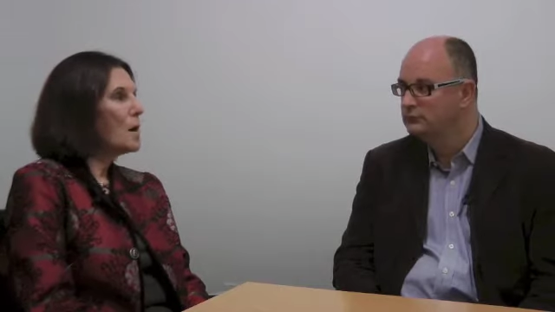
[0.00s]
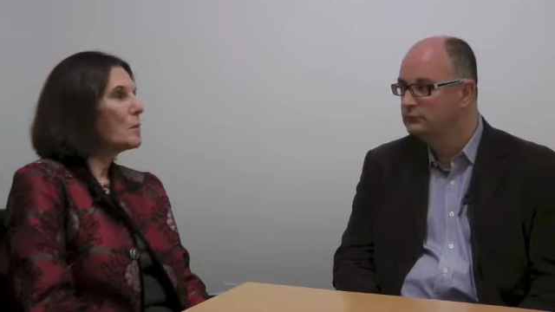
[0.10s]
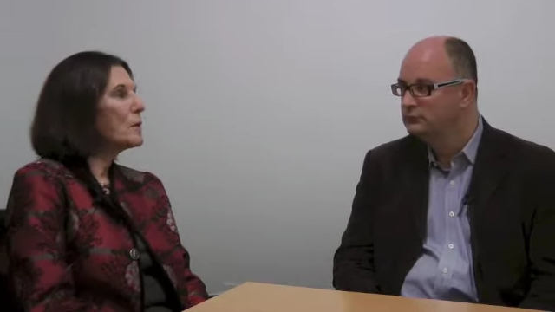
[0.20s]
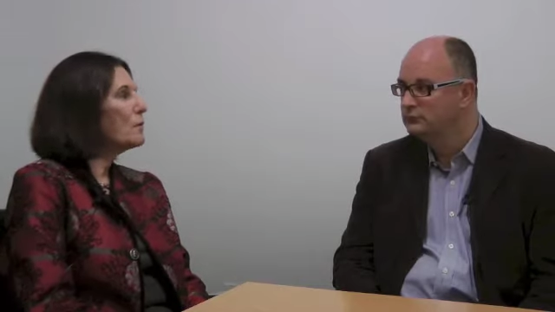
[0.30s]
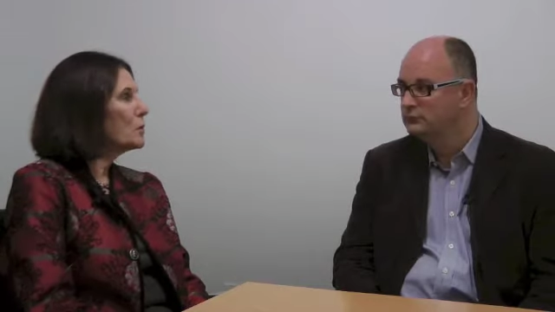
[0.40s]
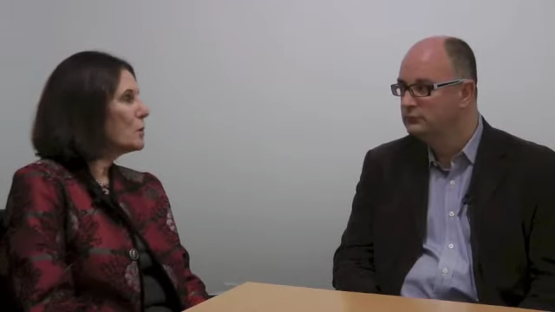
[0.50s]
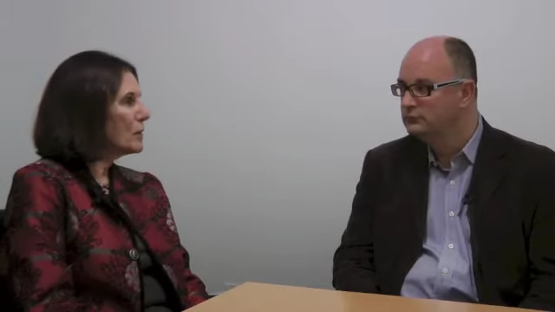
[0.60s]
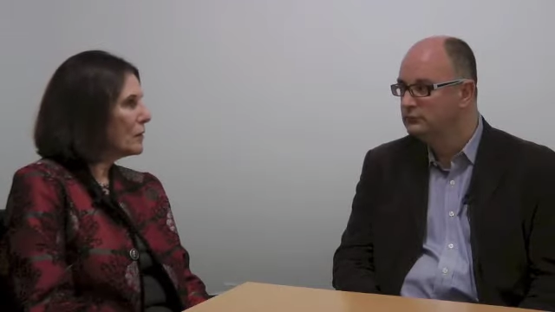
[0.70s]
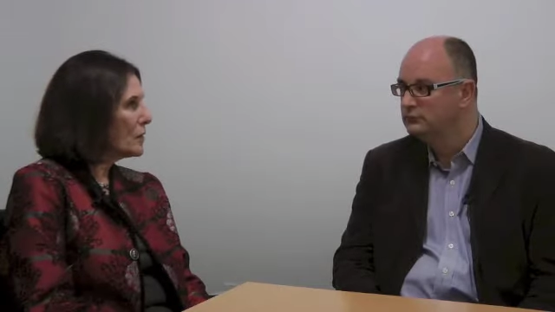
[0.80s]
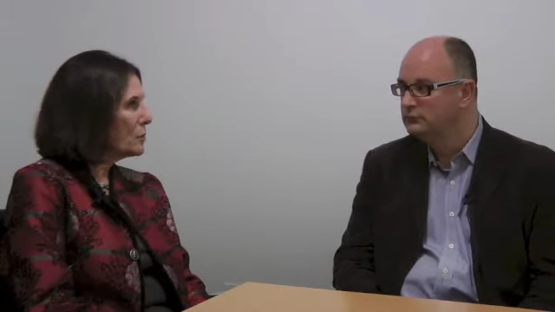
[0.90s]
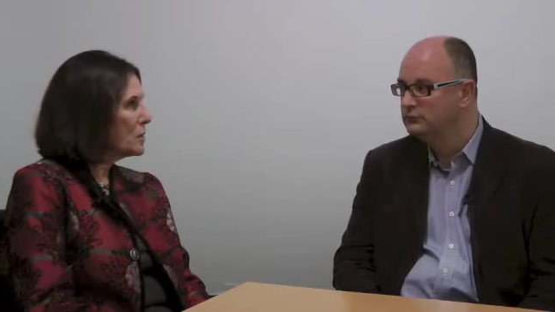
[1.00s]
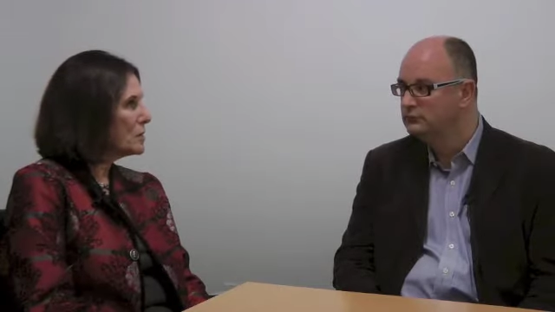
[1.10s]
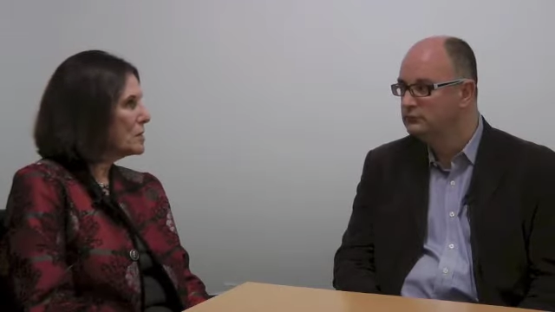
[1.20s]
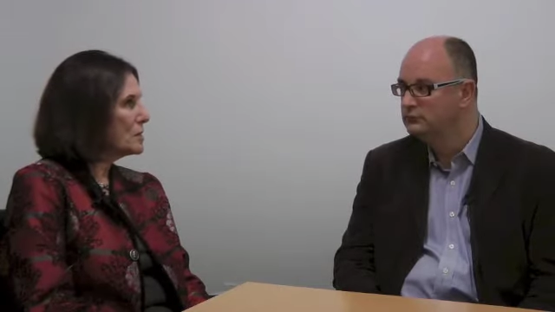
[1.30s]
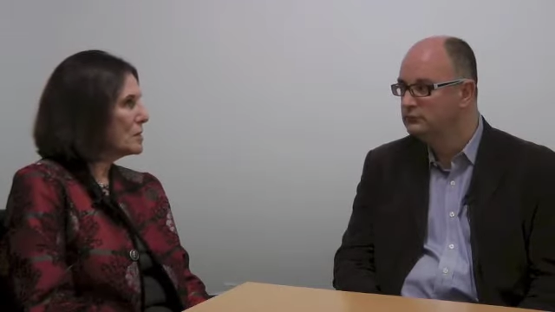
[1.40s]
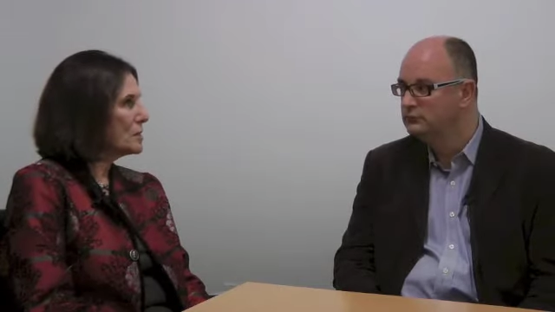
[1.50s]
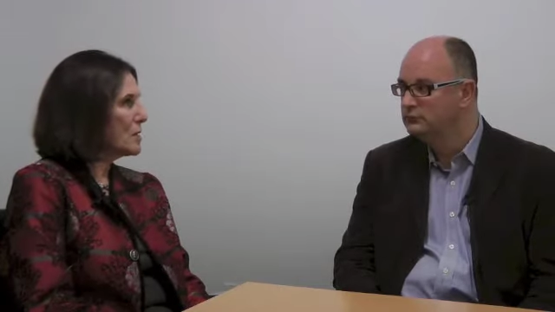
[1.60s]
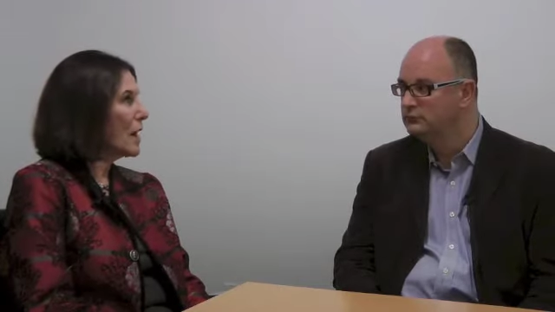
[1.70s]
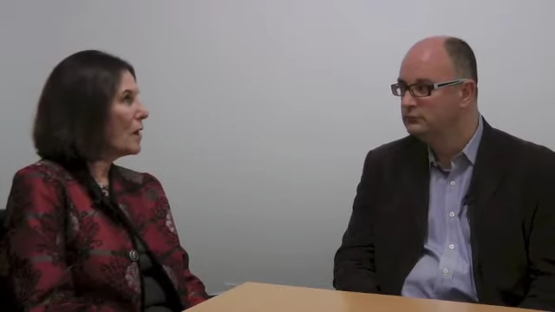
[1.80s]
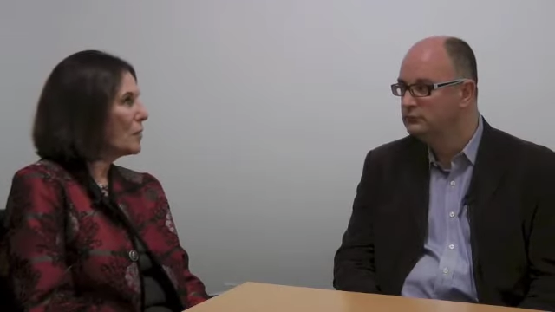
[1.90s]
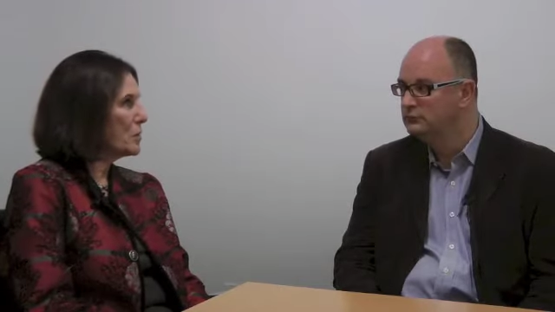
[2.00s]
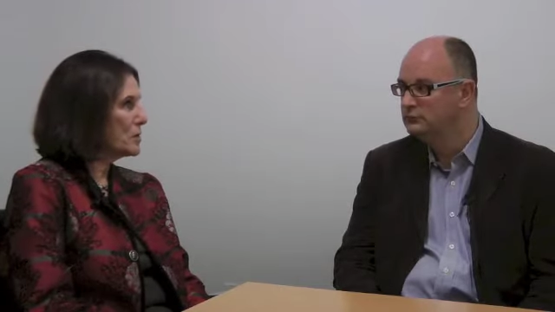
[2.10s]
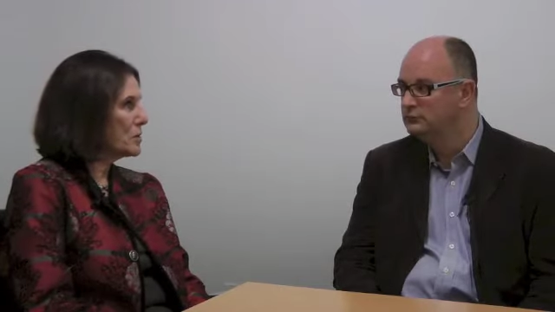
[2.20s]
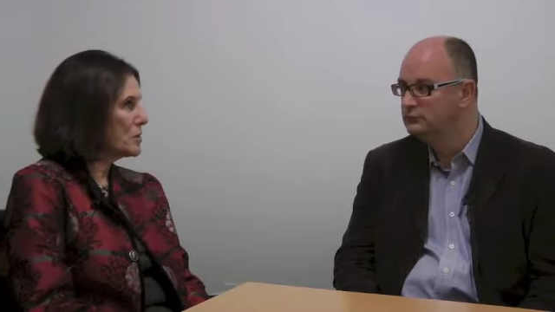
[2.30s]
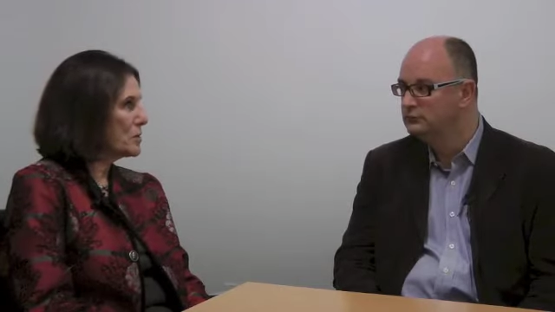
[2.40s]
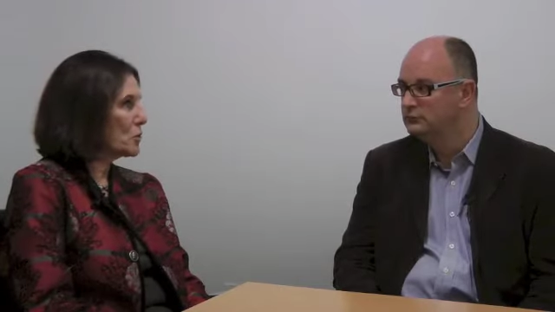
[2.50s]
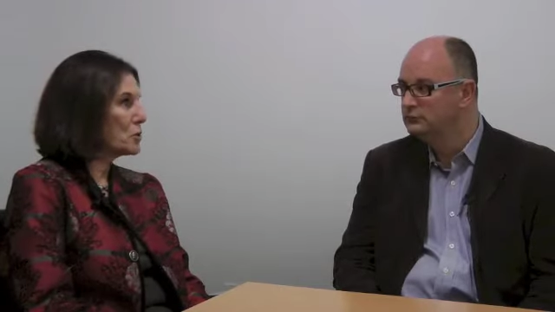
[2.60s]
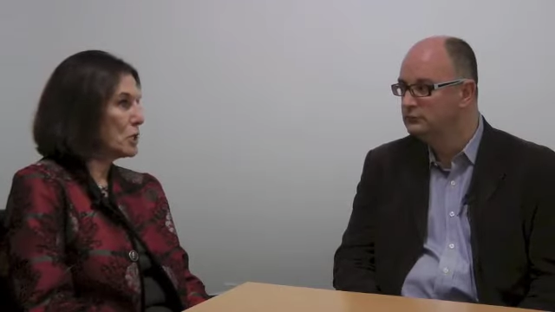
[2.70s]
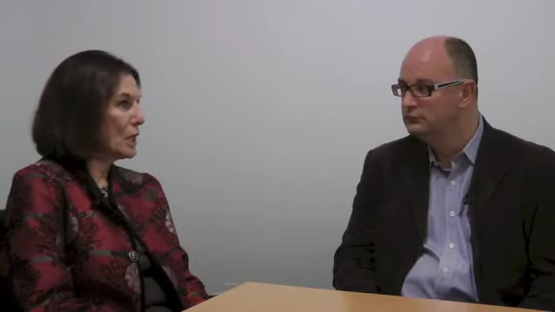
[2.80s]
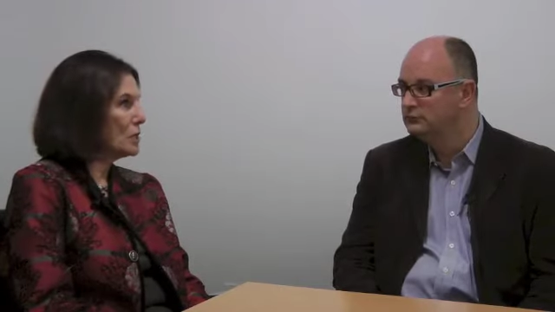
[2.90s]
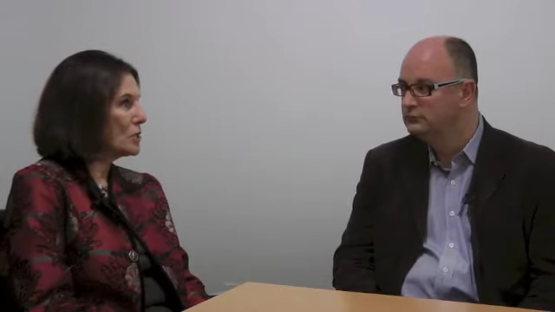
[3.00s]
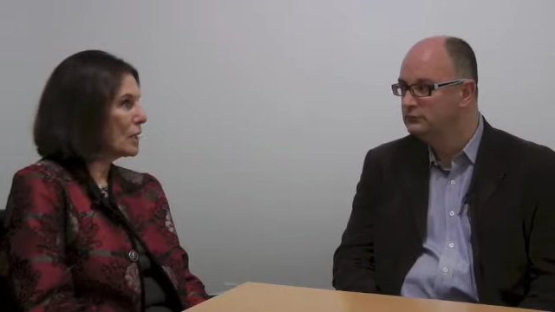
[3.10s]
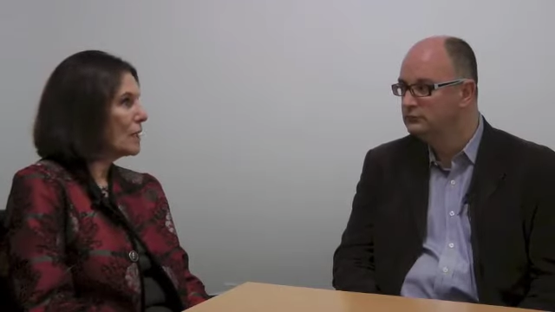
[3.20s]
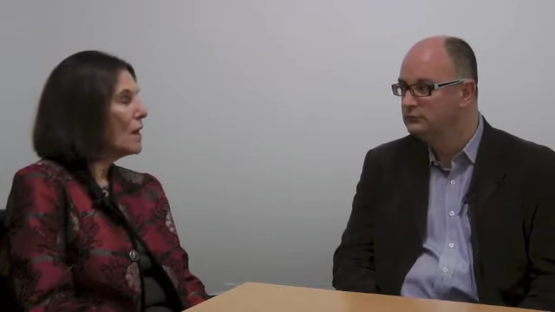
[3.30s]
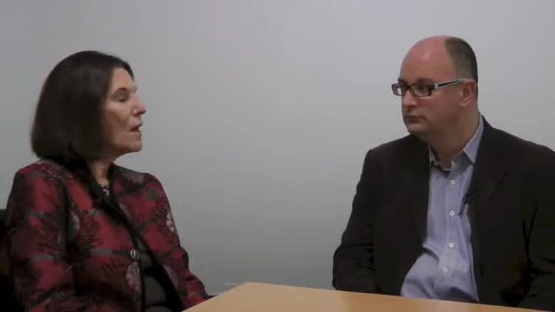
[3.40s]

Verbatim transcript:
Speaker 1: But if you look at their businesses and how the businesses are changing,